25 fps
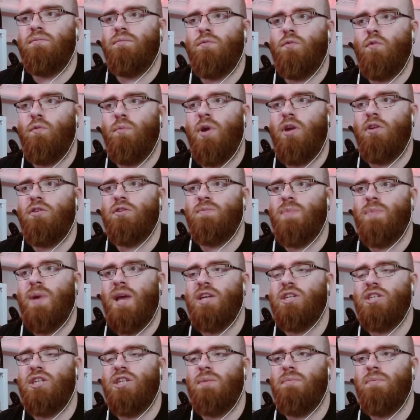to be on a
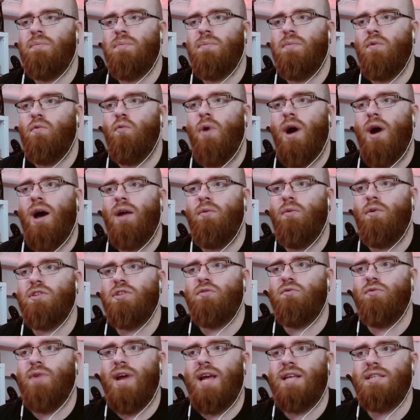spaceship. One was
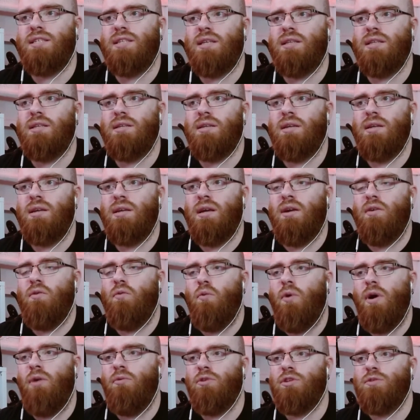arrested,
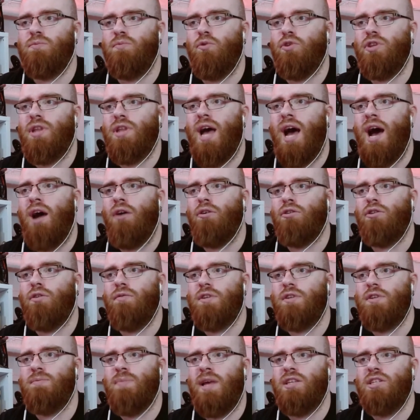one was put out of the
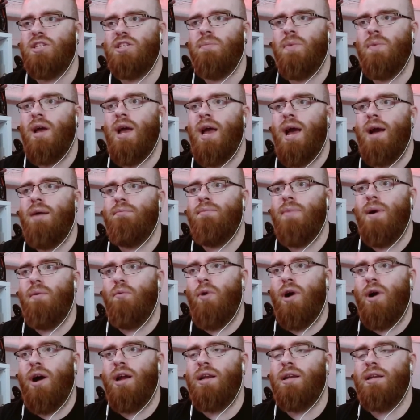spaceship, but
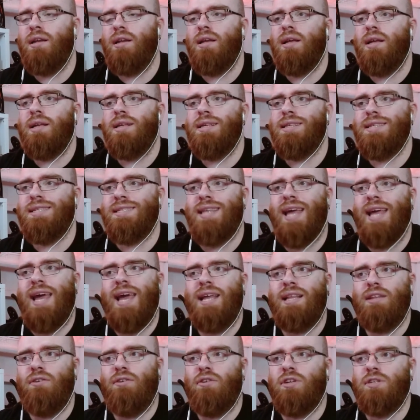one
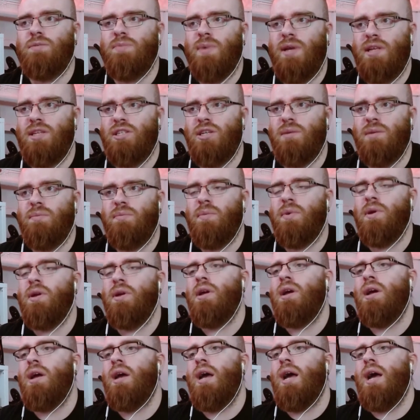stayed on a spaceship.
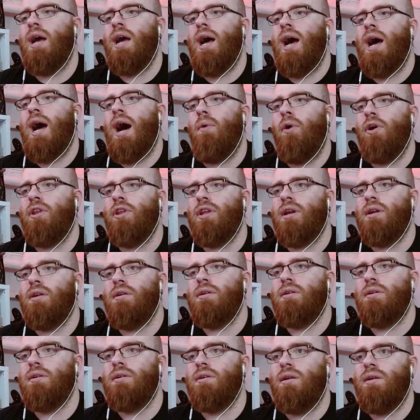I wonder
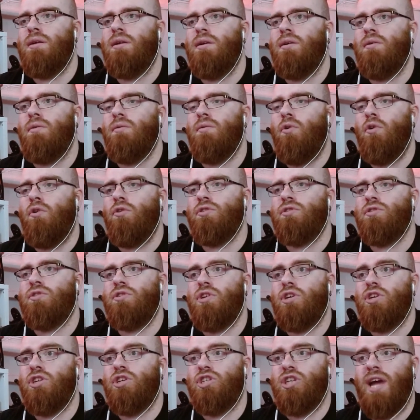
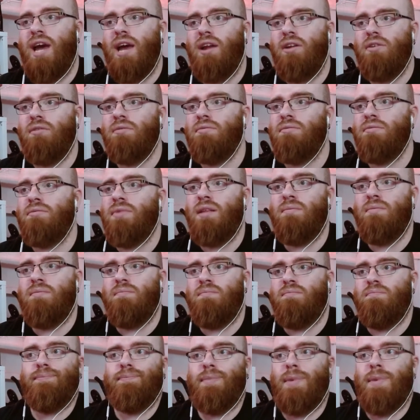was Sharon that
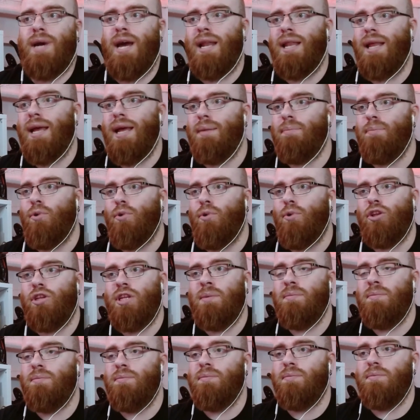kind of like brought
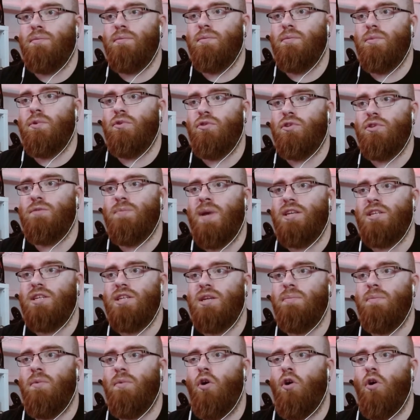him to the
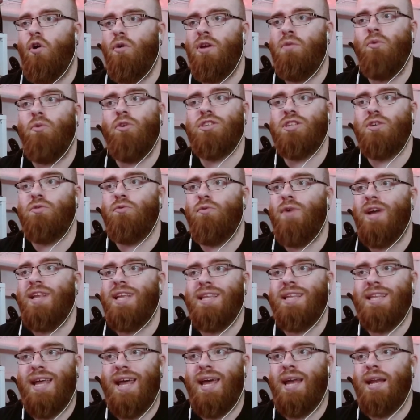spaceship, or he was already
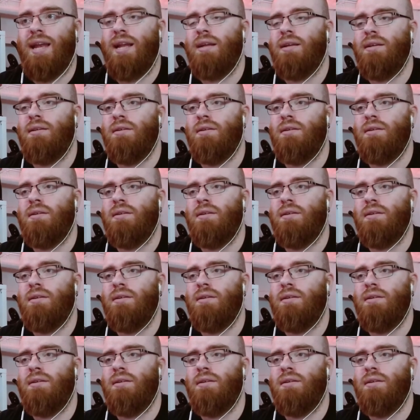there,